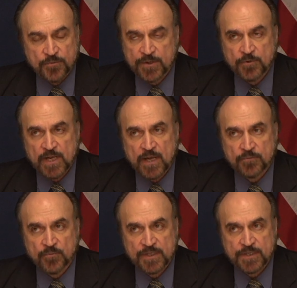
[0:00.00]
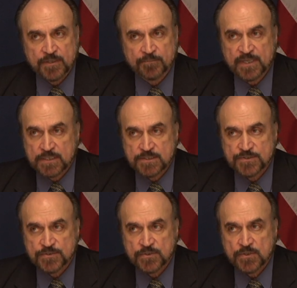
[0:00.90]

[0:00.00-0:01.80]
We went out and we did bids